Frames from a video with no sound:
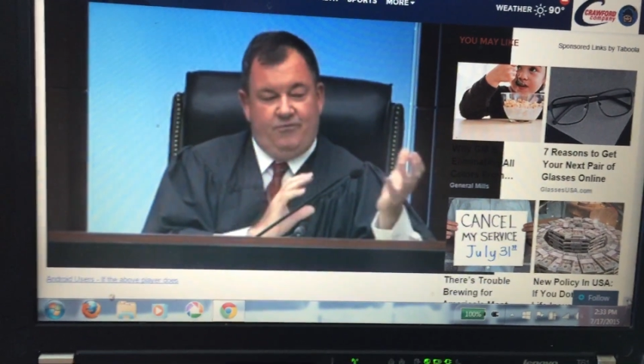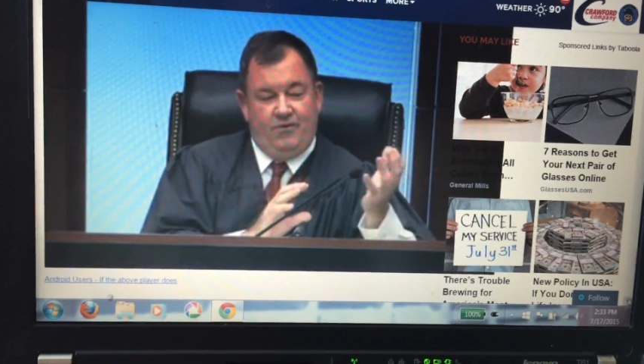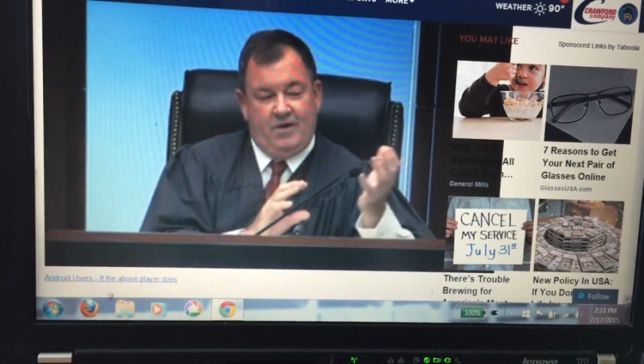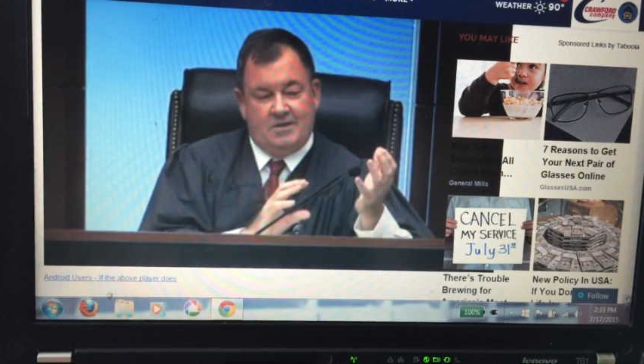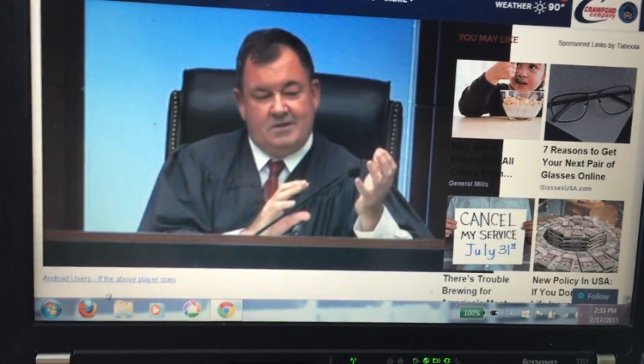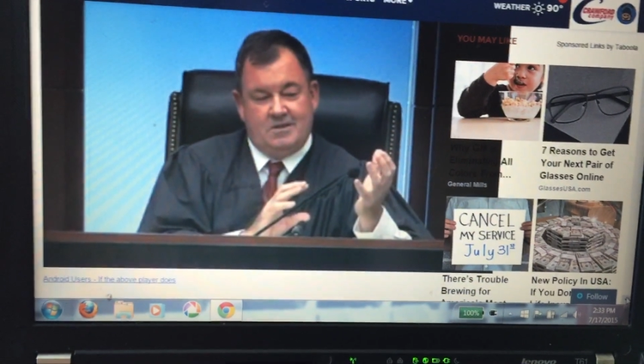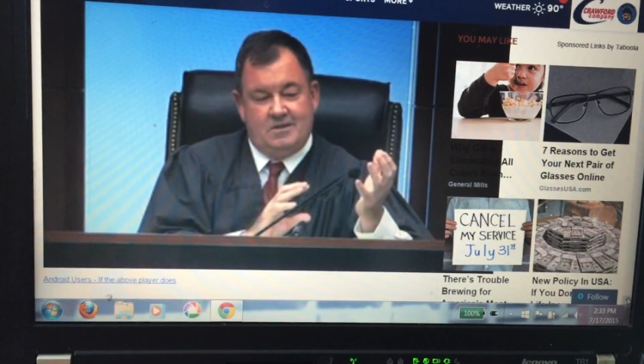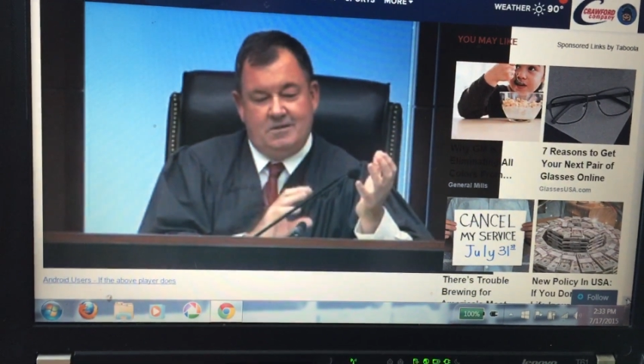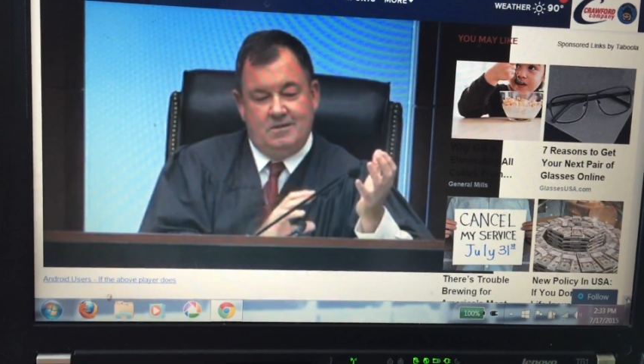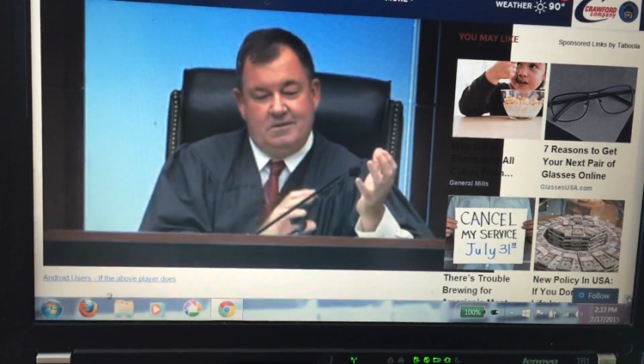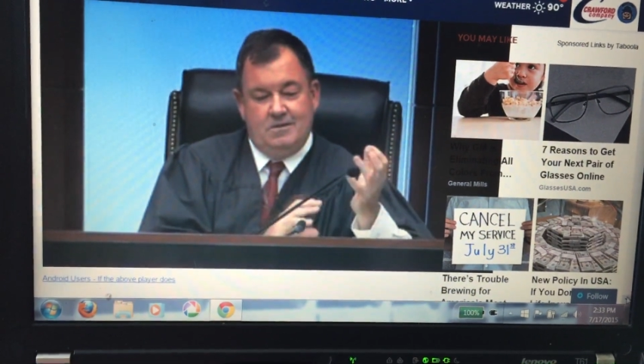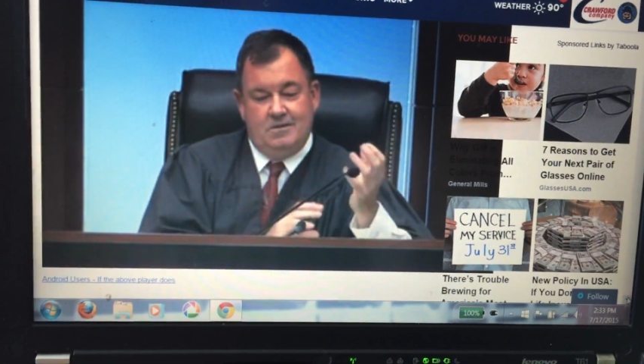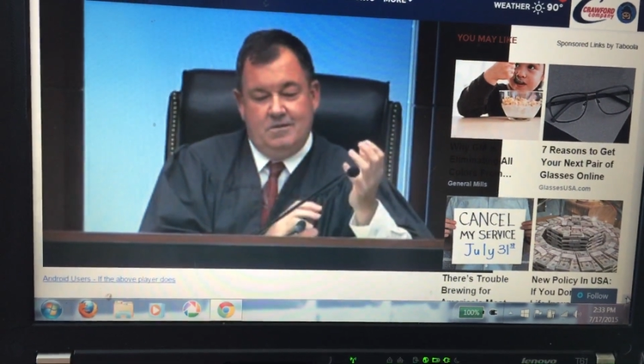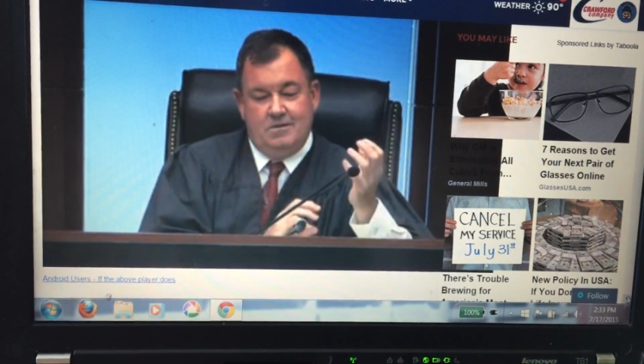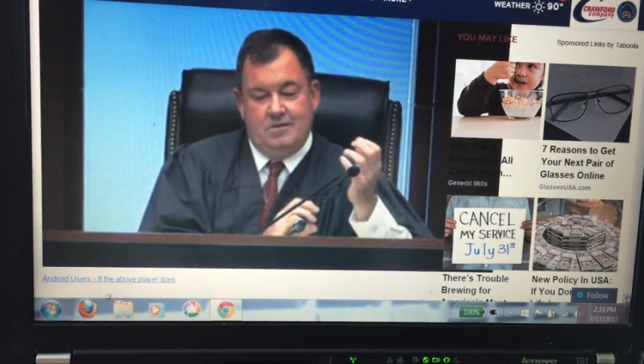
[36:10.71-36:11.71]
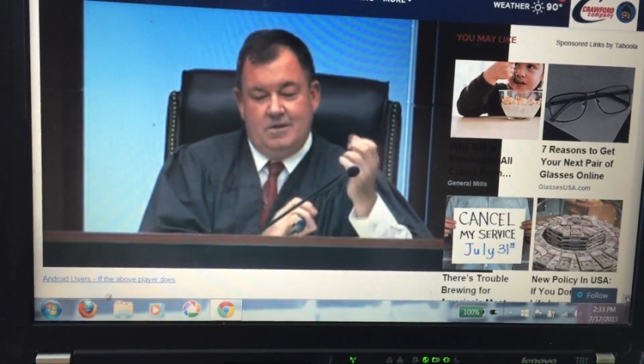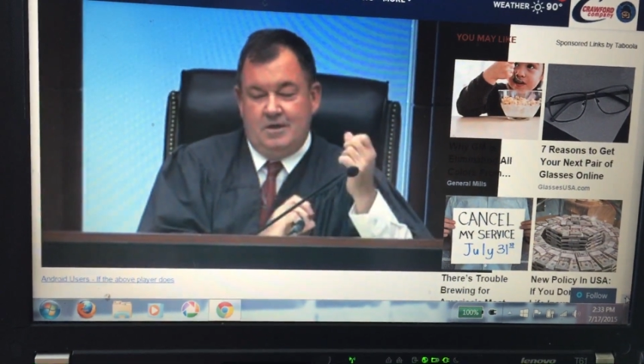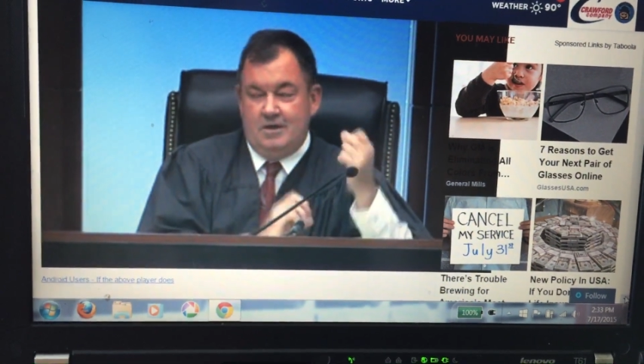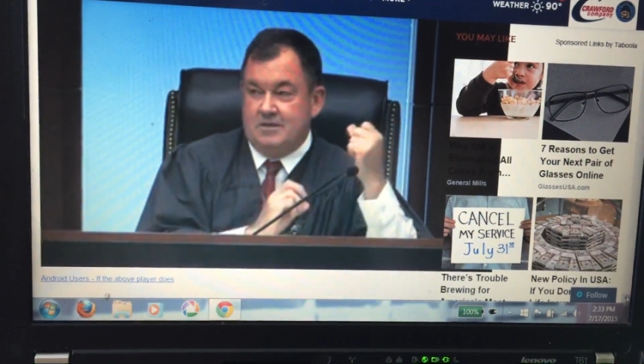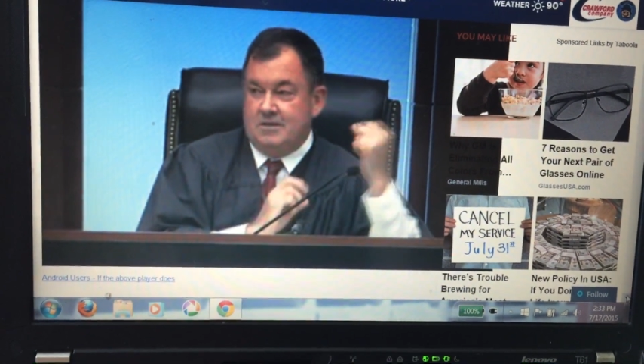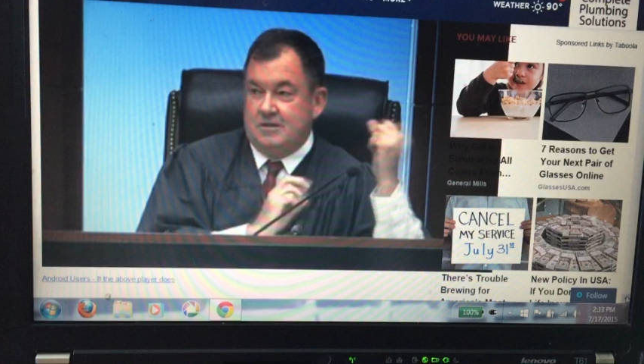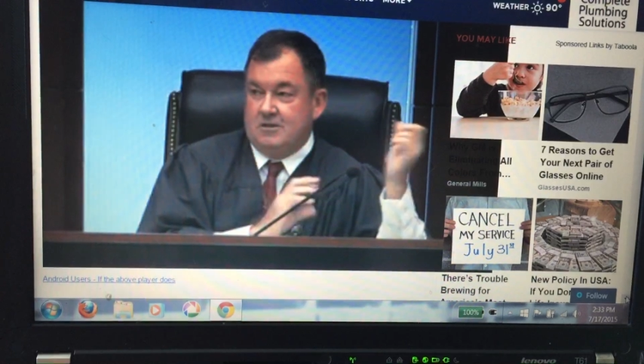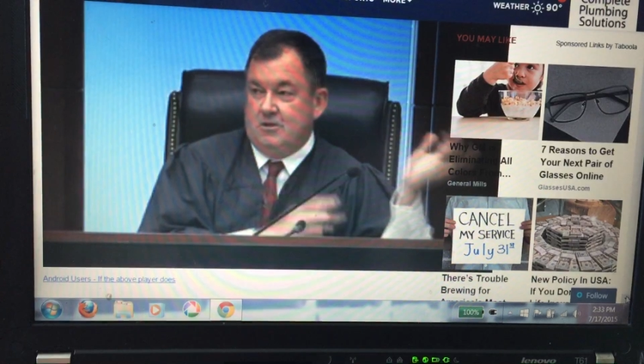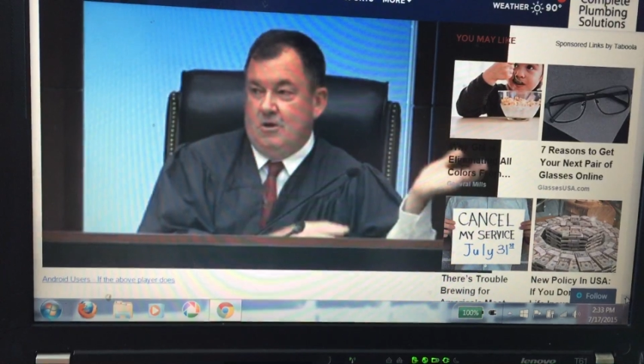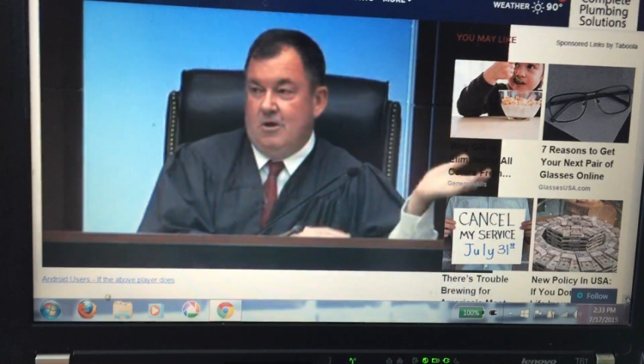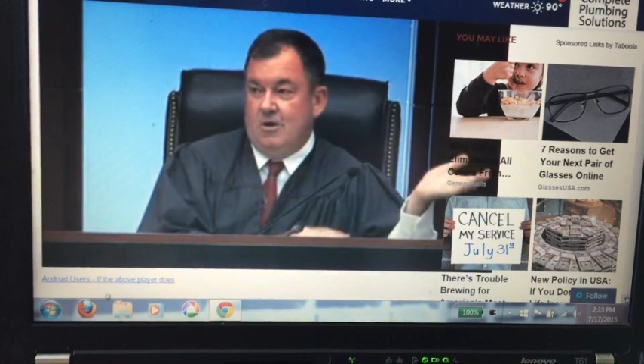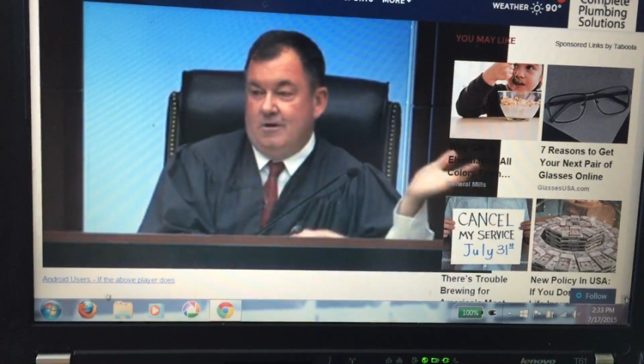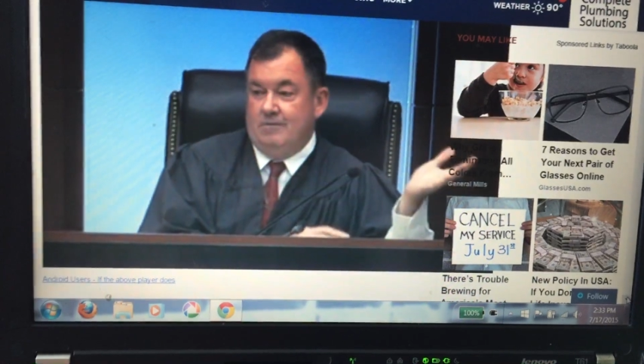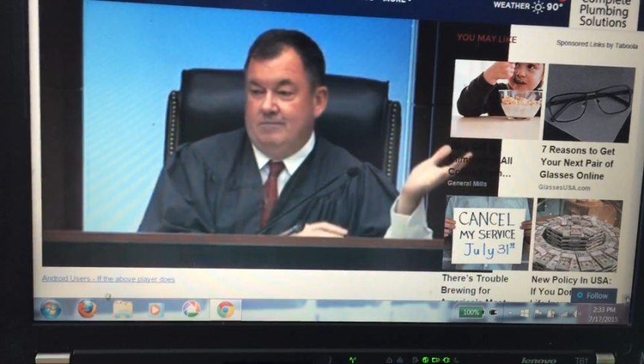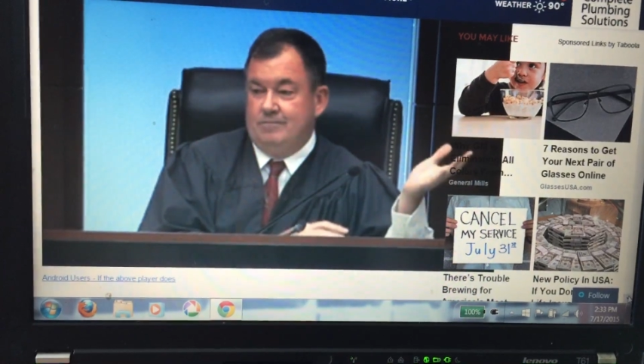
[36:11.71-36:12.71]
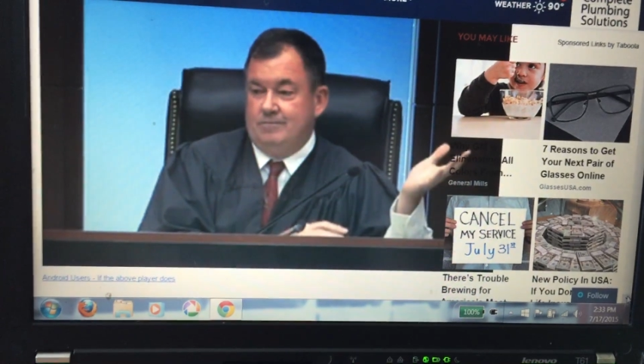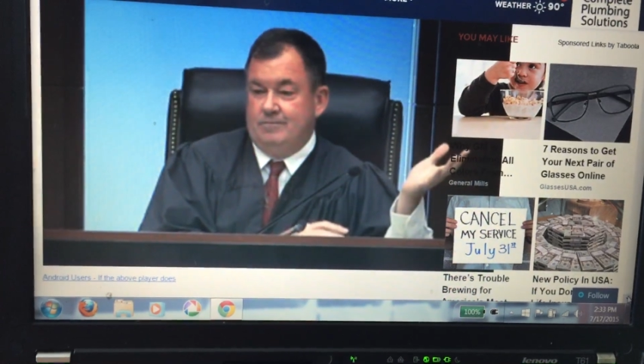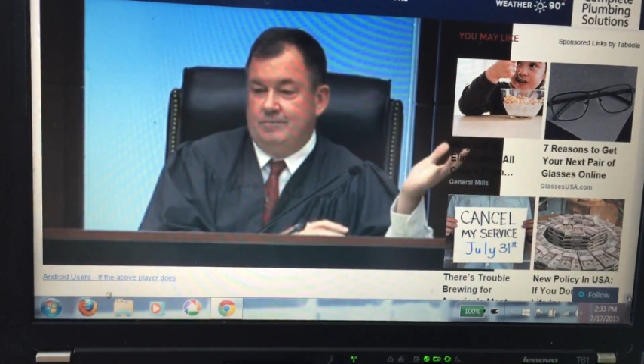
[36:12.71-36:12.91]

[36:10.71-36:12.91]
fit, then it's discarded.